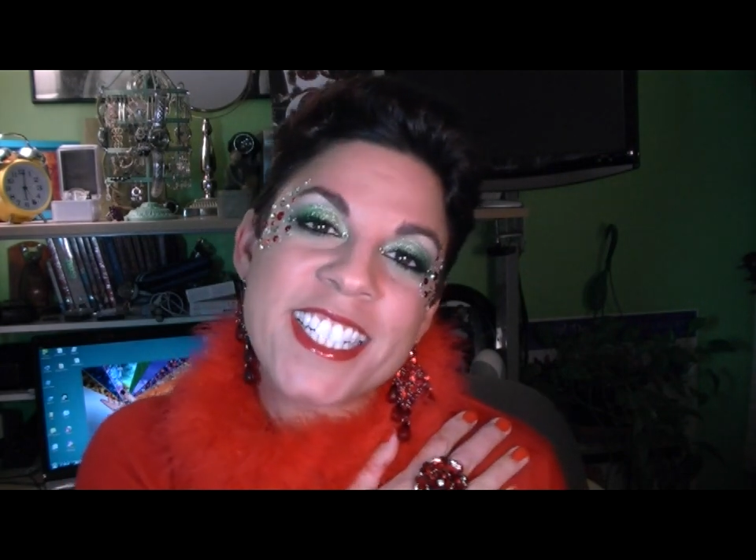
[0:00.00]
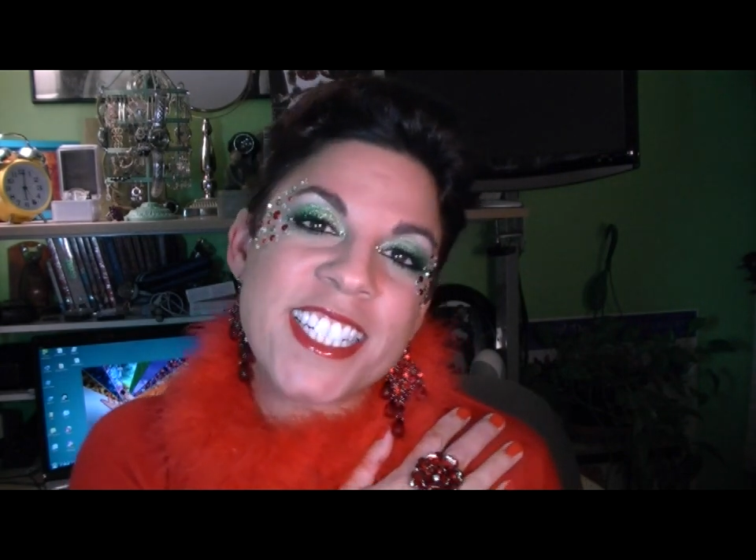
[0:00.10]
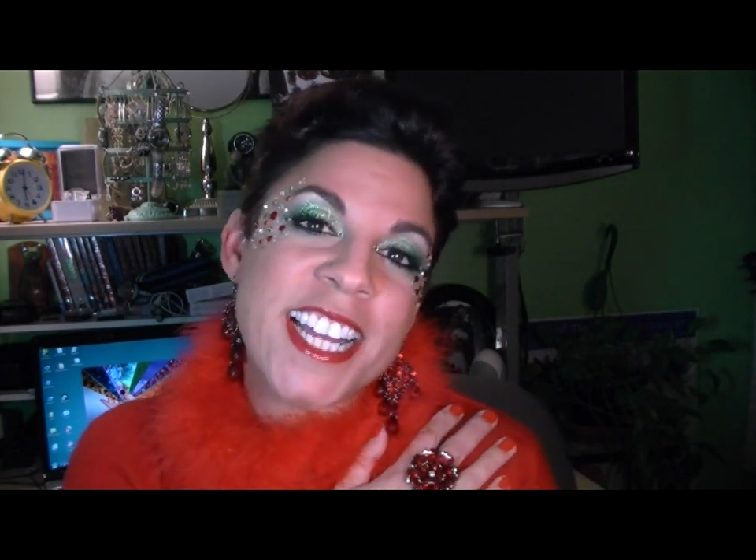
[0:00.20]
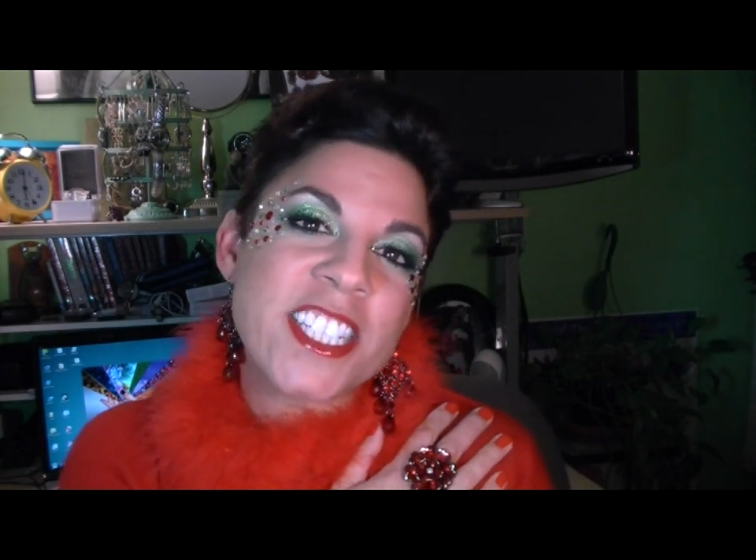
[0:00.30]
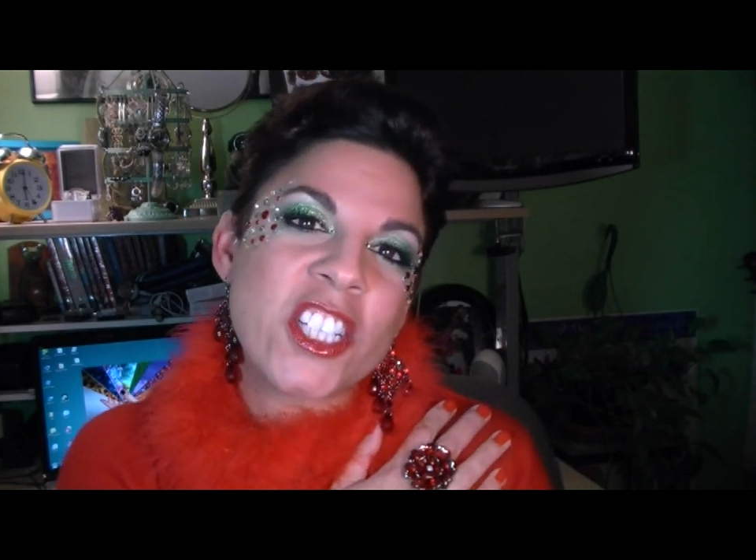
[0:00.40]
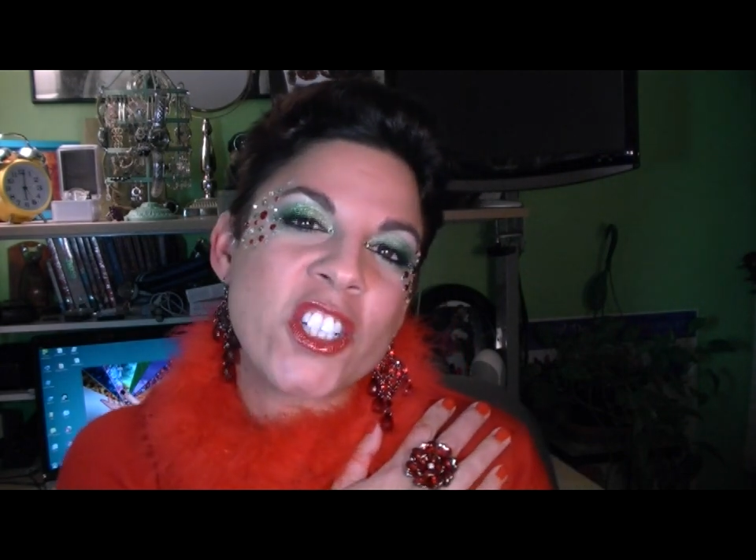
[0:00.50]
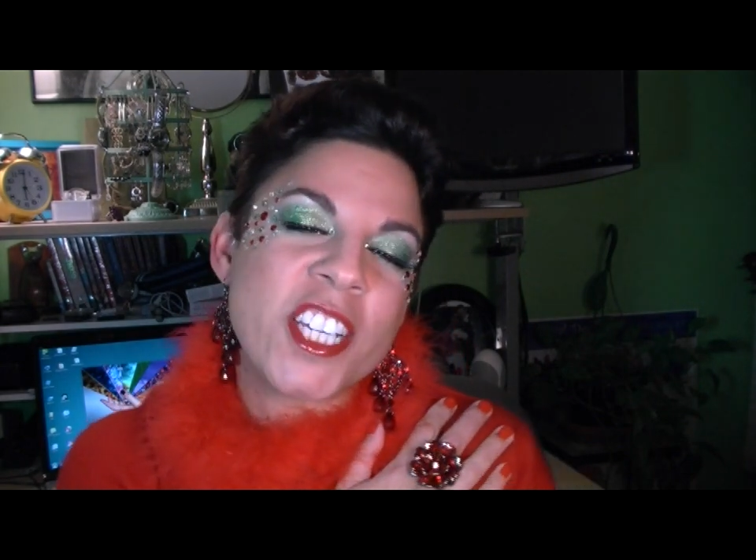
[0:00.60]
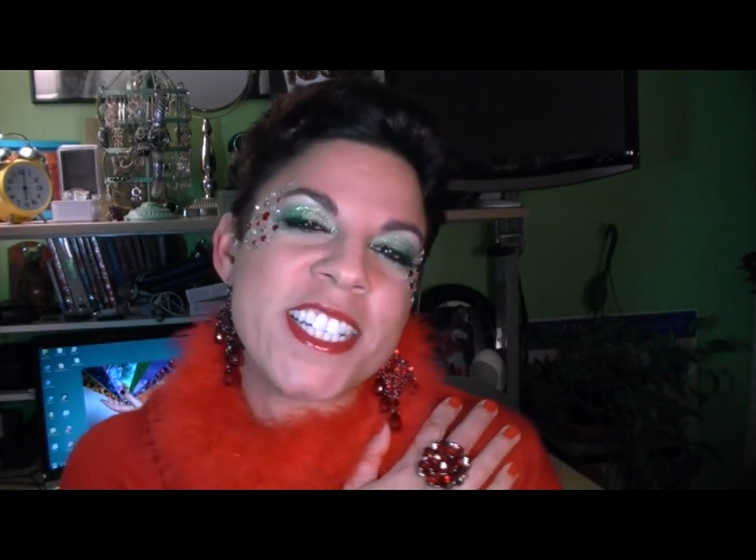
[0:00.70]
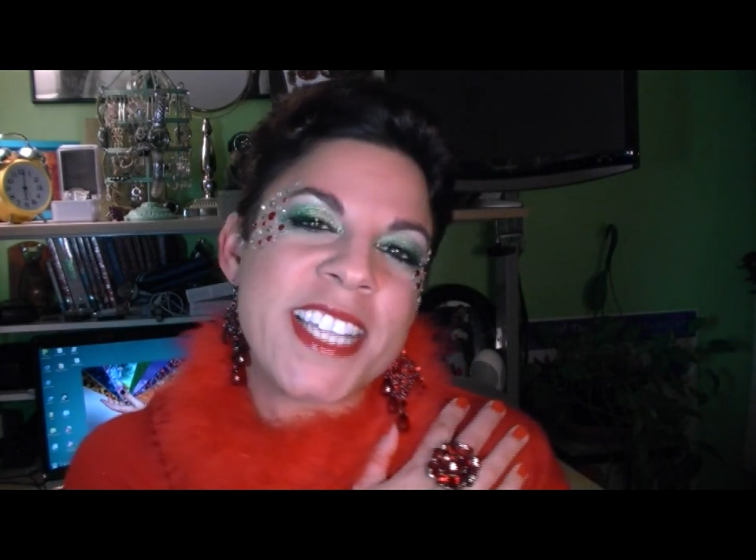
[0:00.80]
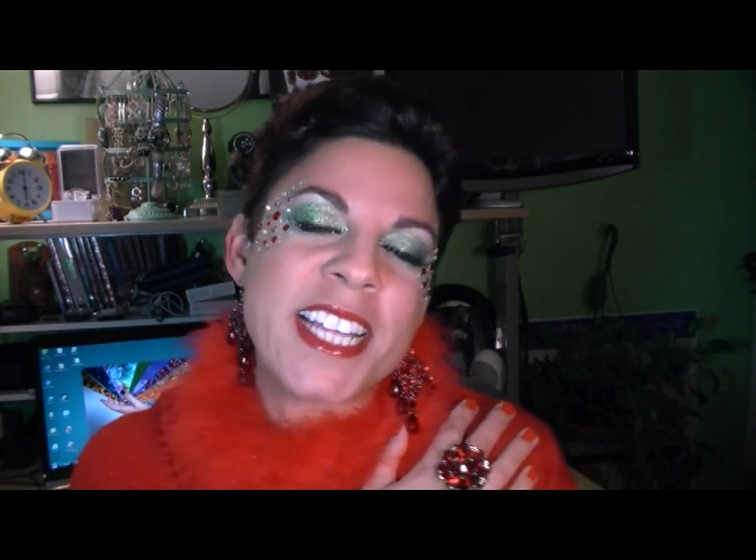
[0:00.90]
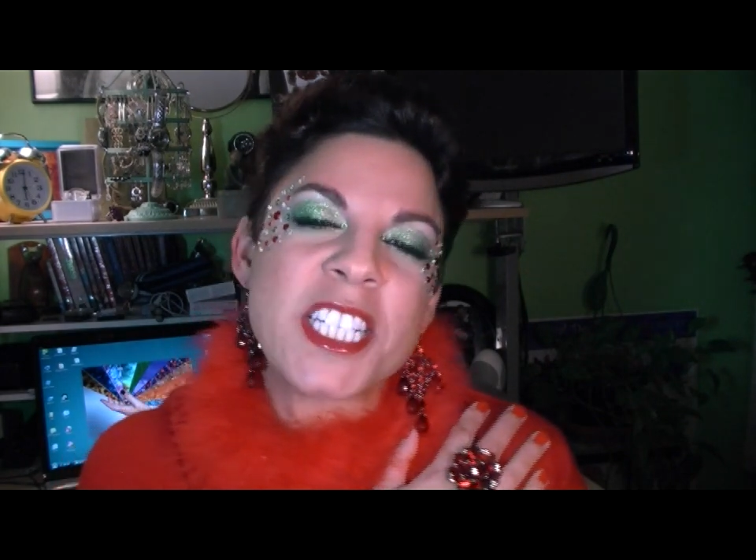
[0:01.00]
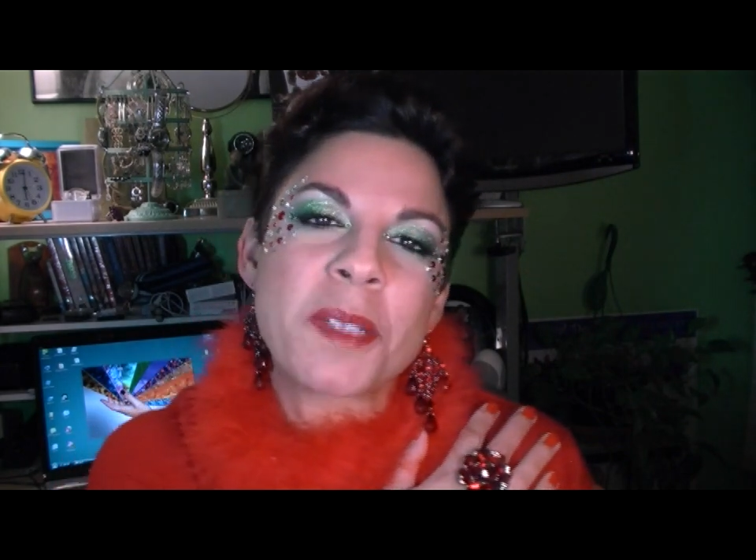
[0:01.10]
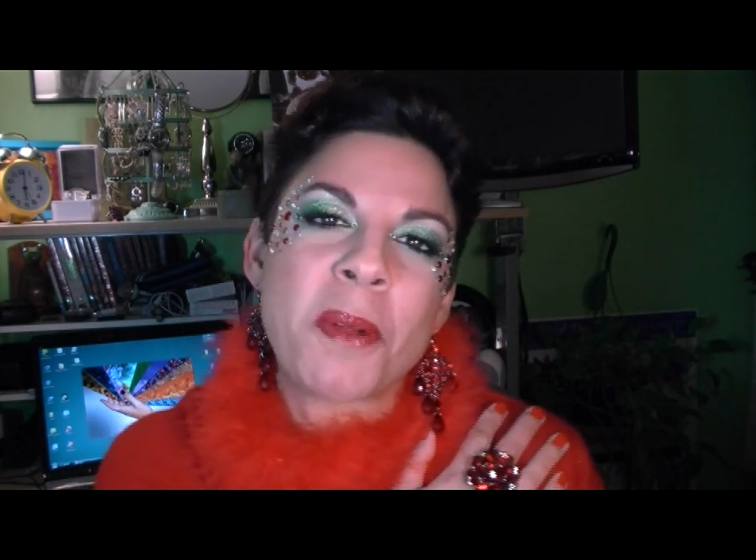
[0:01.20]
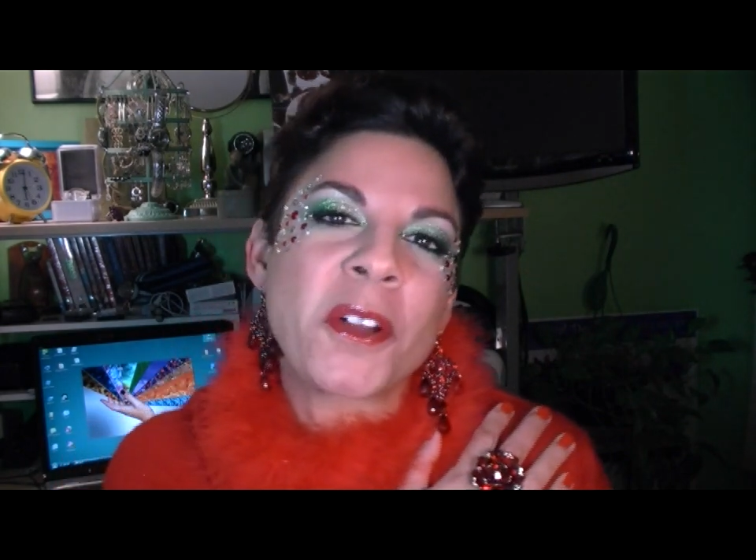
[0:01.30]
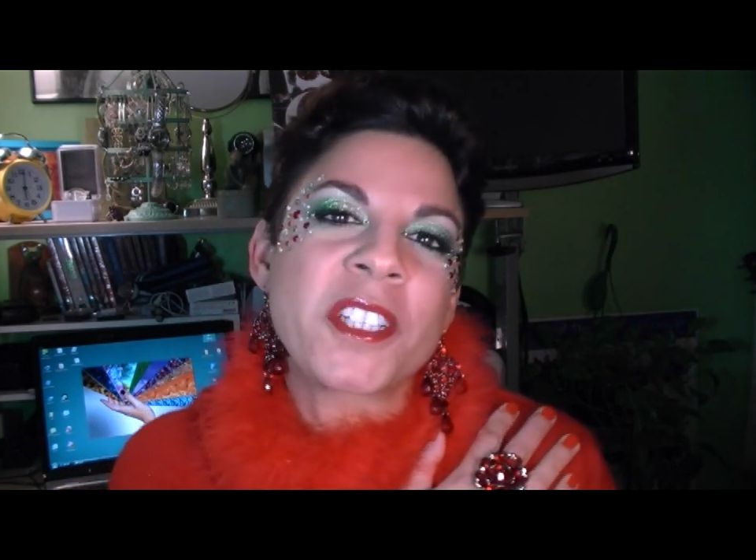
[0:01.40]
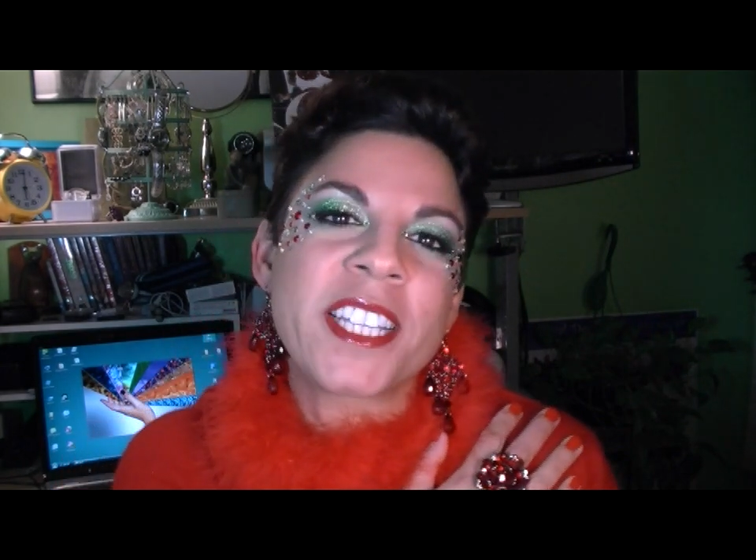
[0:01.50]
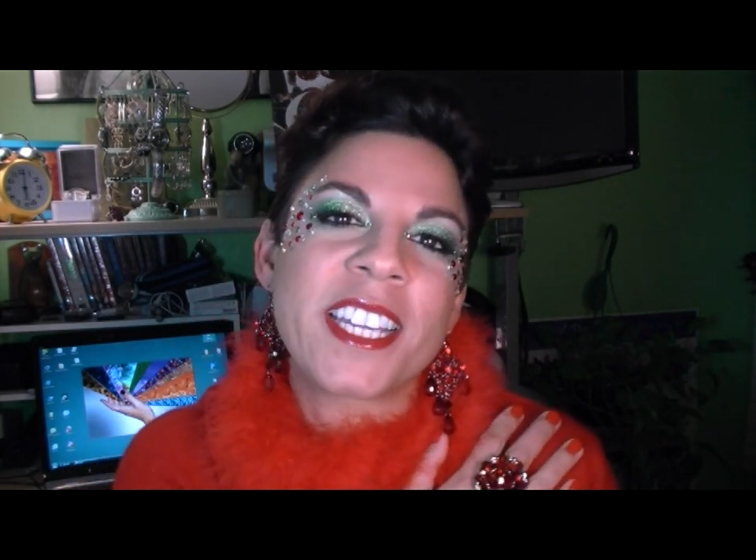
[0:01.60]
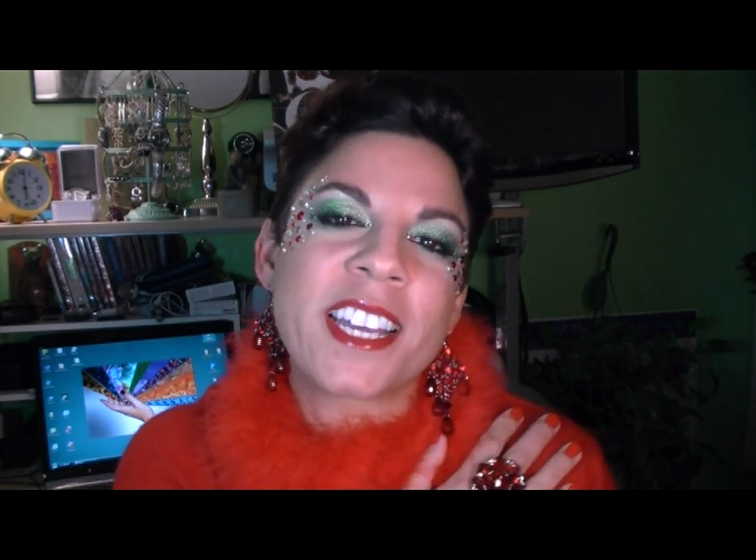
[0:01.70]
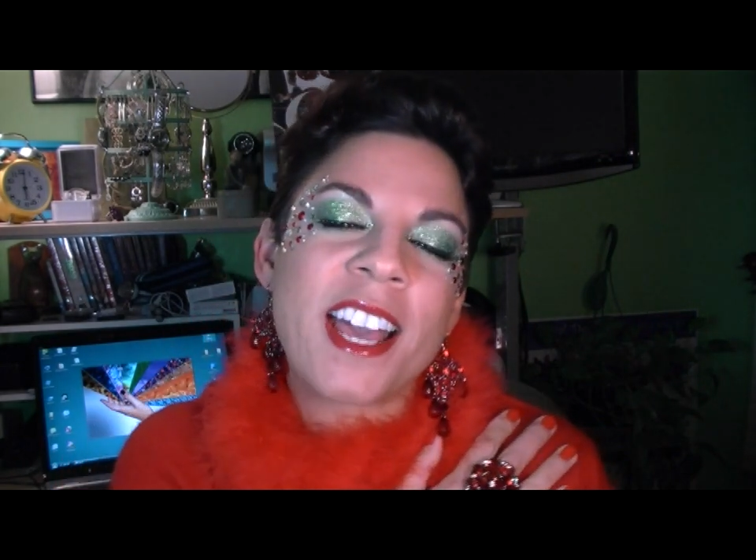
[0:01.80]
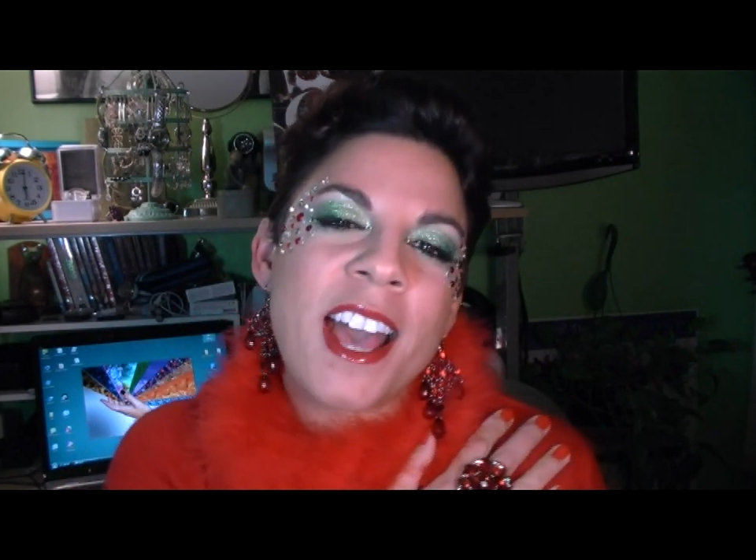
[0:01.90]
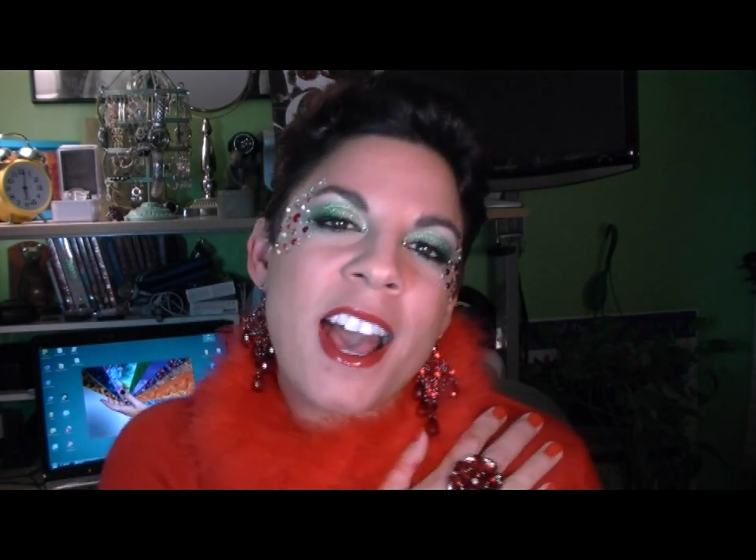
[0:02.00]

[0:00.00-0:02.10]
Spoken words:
Tonight's look is a sparkling